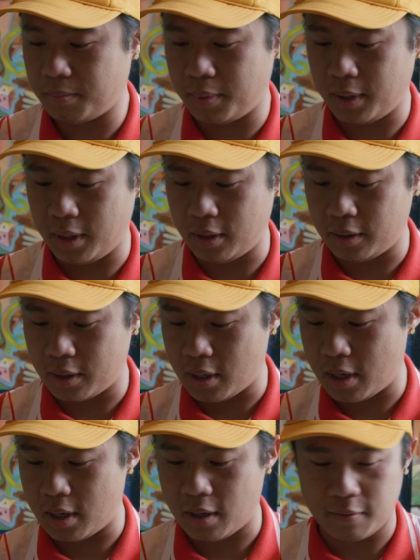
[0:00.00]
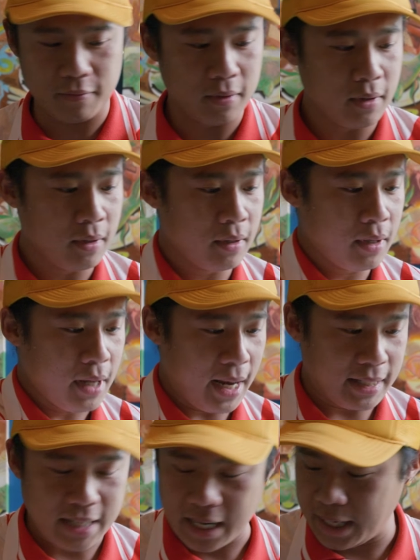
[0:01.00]
peel it off. And
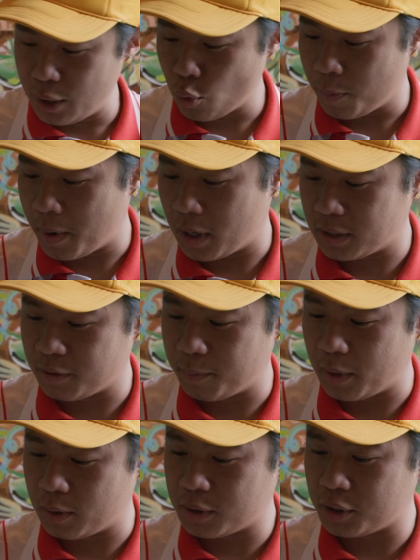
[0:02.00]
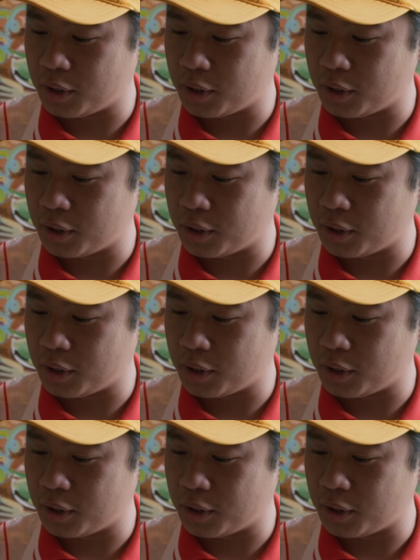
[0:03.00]
it's like equal parts of both